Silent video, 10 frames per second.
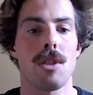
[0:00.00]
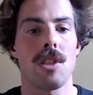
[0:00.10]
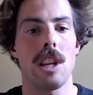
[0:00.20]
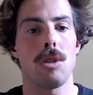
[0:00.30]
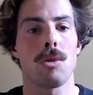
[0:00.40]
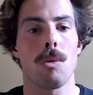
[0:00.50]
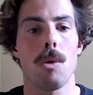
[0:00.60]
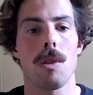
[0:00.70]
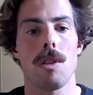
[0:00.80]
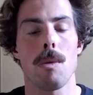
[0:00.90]
the status
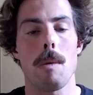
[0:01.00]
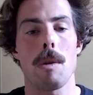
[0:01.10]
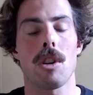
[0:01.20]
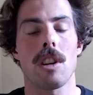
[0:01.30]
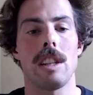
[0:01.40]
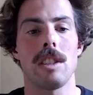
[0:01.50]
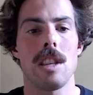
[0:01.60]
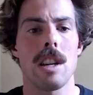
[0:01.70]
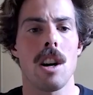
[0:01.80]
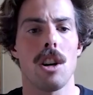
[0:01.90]
quo and the way we organize
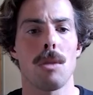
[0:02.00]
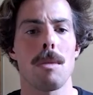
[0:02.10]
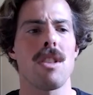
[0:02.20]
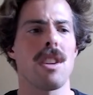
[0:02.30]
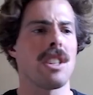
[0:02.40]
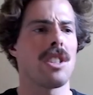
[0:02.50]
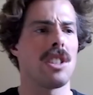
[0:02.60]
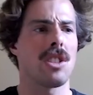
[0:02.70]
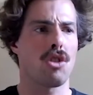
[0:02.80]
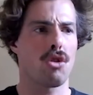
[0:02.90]
the economy there's
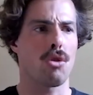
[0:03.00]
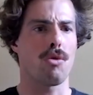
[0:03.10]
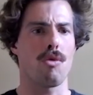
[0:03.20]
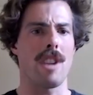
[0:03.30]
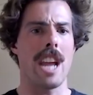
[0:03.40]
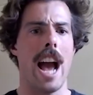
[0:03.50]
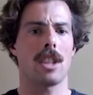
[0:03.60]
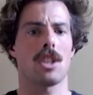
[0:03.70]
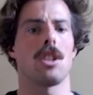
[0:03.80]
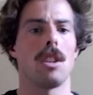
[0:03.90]
this strong
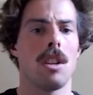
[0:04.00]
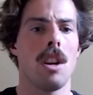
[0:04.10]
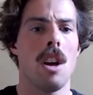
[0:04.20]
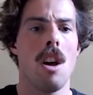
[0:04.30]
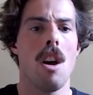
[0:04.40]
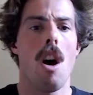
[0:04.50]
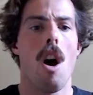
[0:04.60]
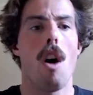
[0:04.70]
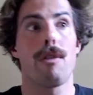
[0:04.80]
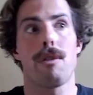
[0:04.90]
reaction
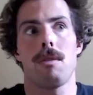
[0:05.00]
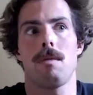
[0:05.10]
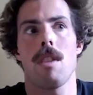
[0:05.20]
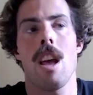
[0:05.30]
of,